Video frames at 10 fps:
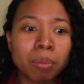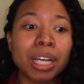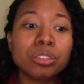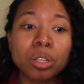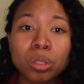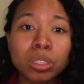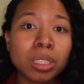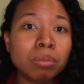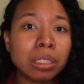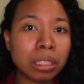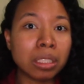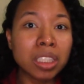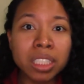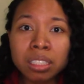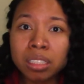I told them the
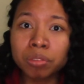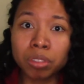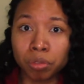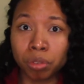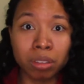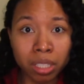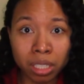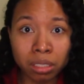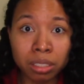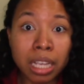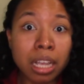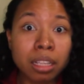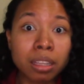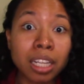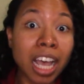list of different things
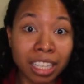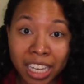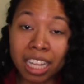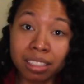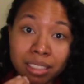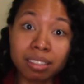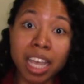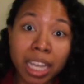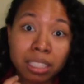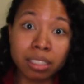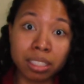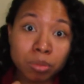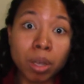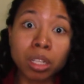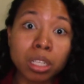that I can't stand the
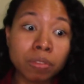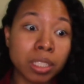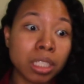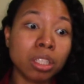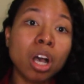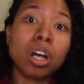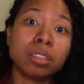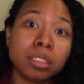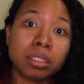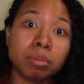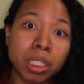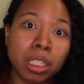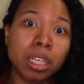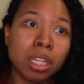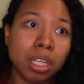smell of, and it causes me
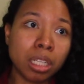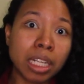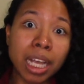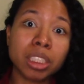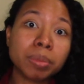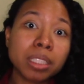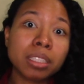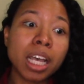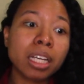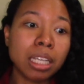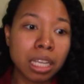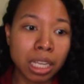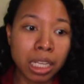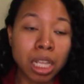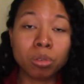an asthma attack,
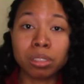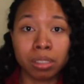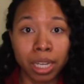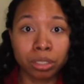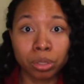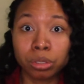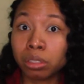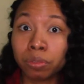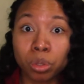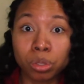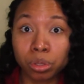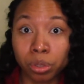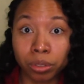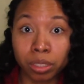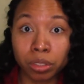and I was diagnosed with vocal
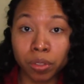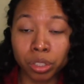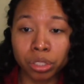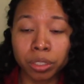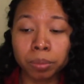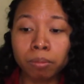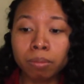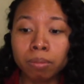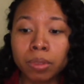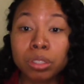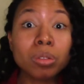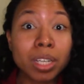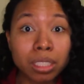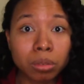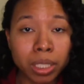cord dysfunction. So
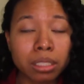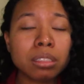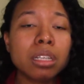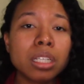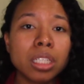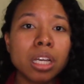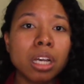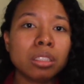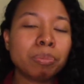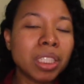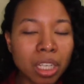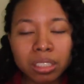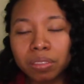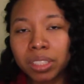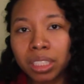anyways, because
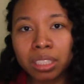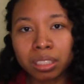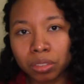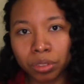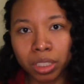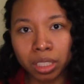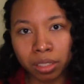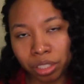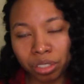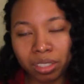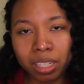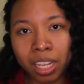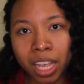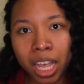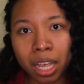of these different conditions that I
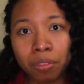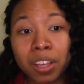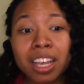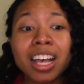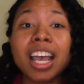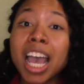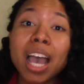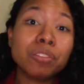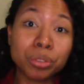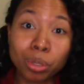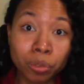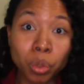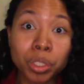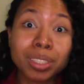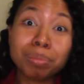have, I have to
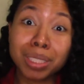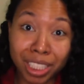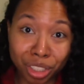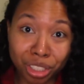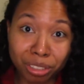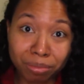avoid bleach.